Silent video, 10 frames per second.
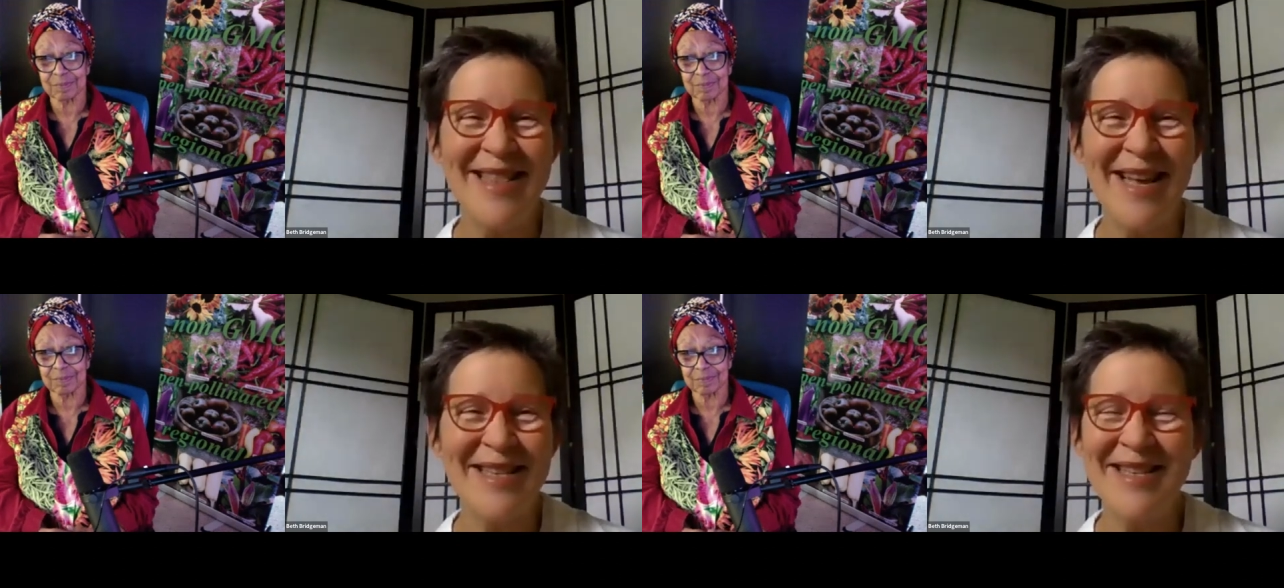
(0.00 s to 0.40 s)

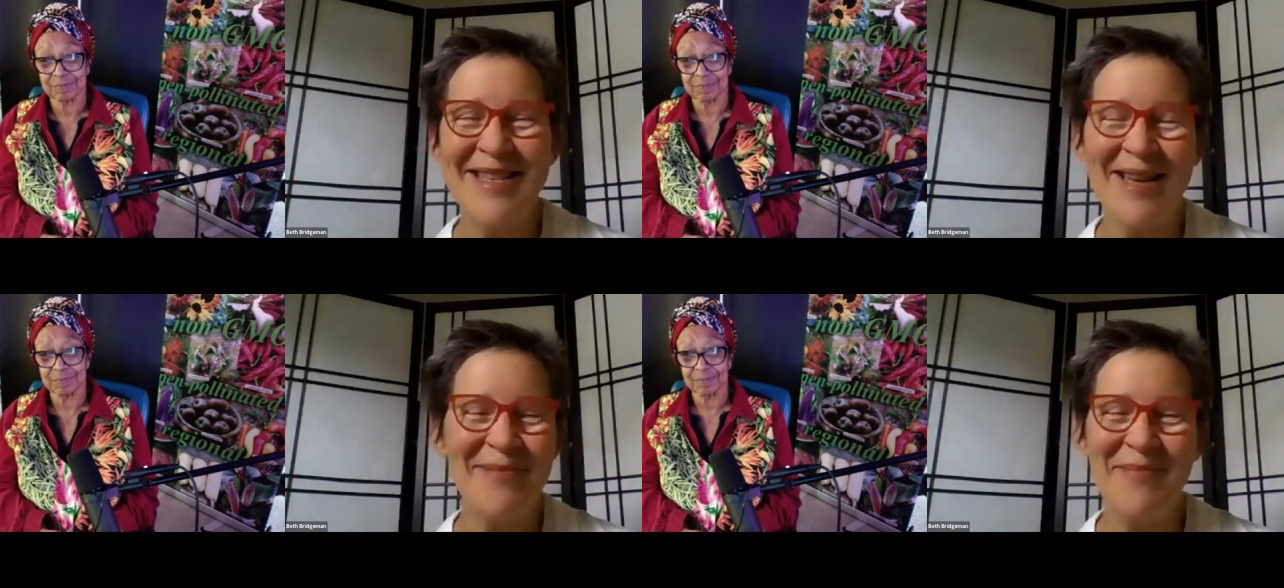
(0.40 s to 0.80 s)
Speaker 1: and that's
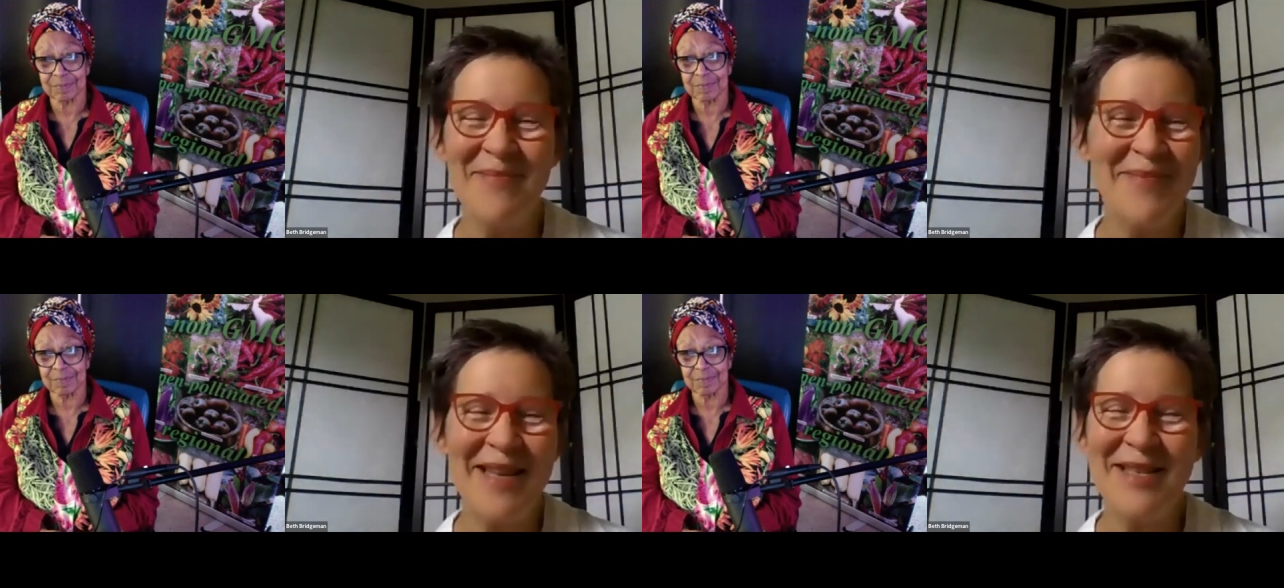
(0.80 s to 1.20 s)
a, uh,
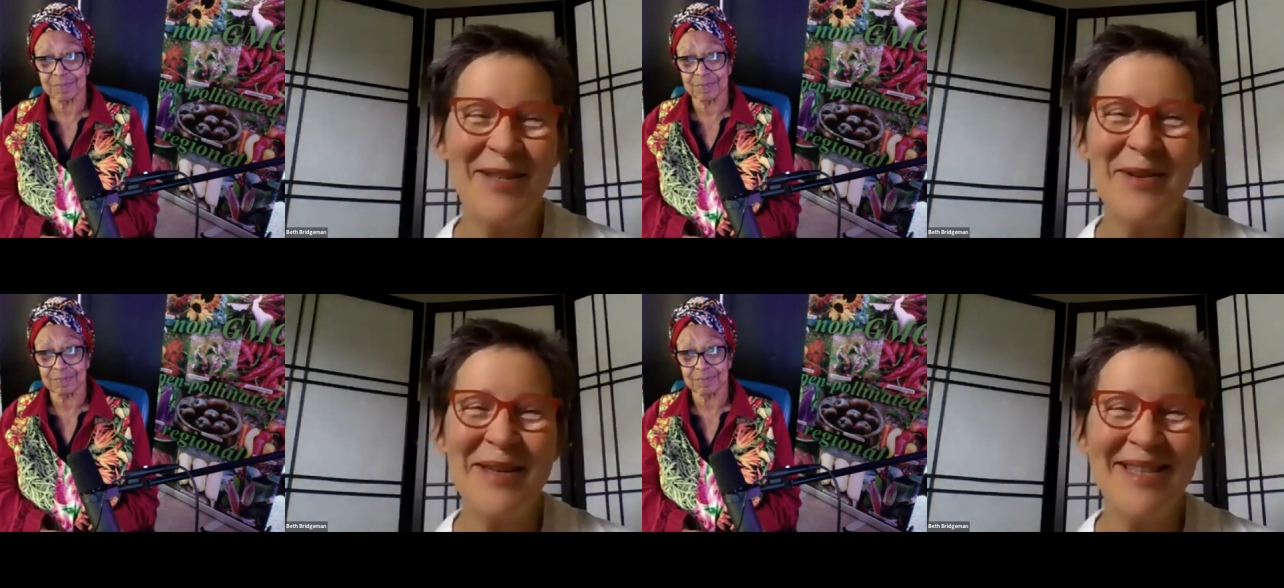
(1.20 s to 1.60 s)

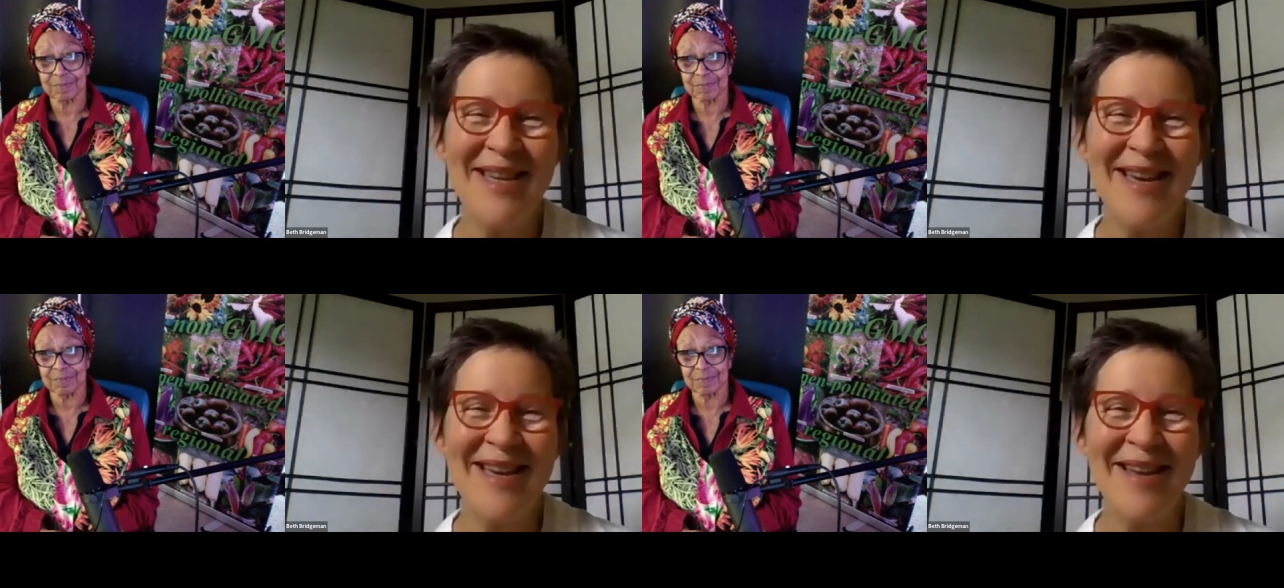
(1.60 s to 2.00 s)
that's so
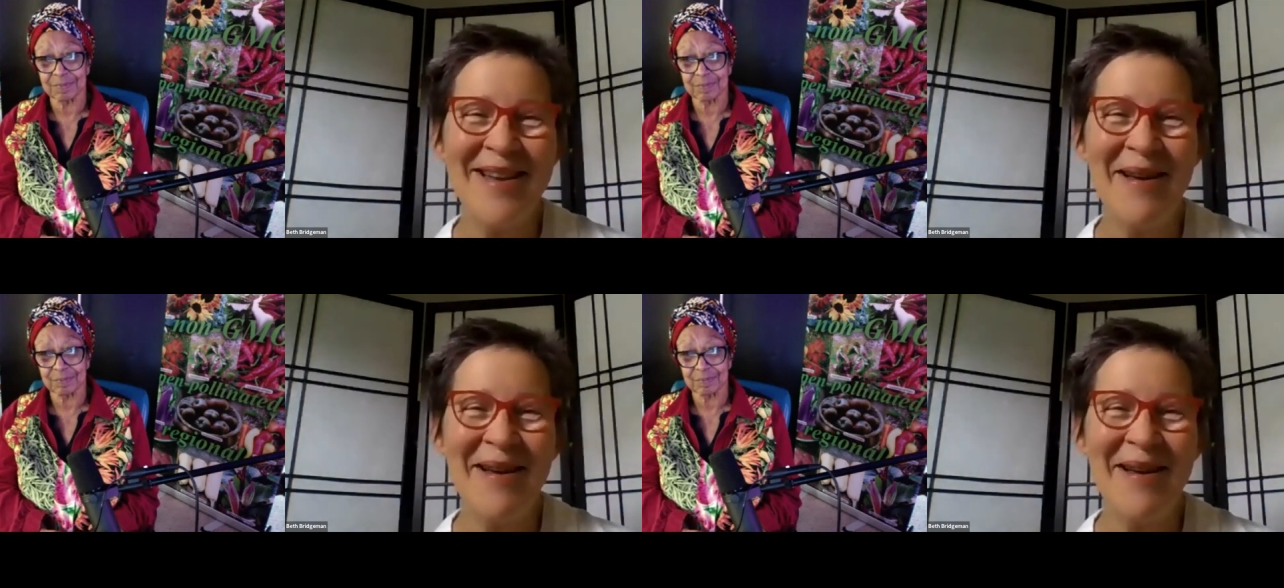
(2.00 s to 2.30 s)
exciting.